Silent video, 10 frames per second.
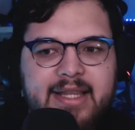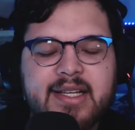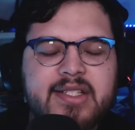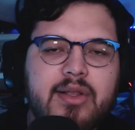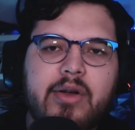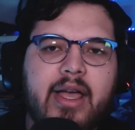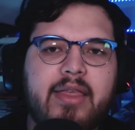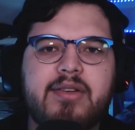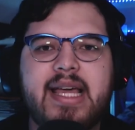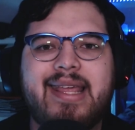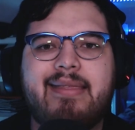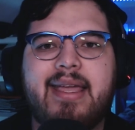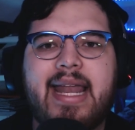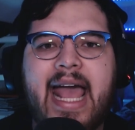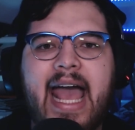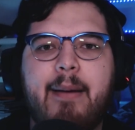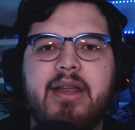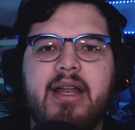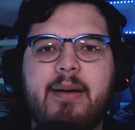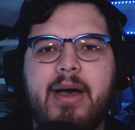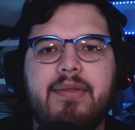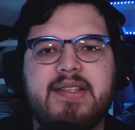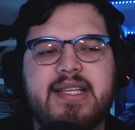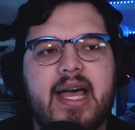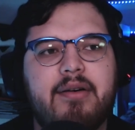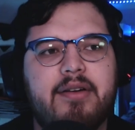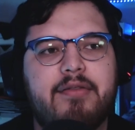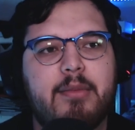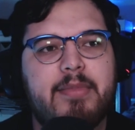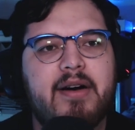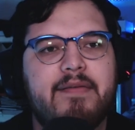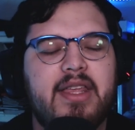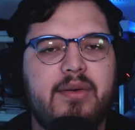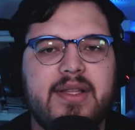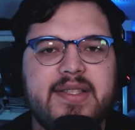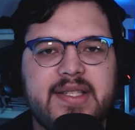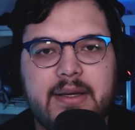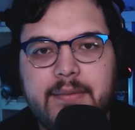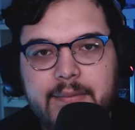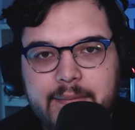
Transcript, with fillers: it doesn't look like there's anything inhabited about this island from above that you can see.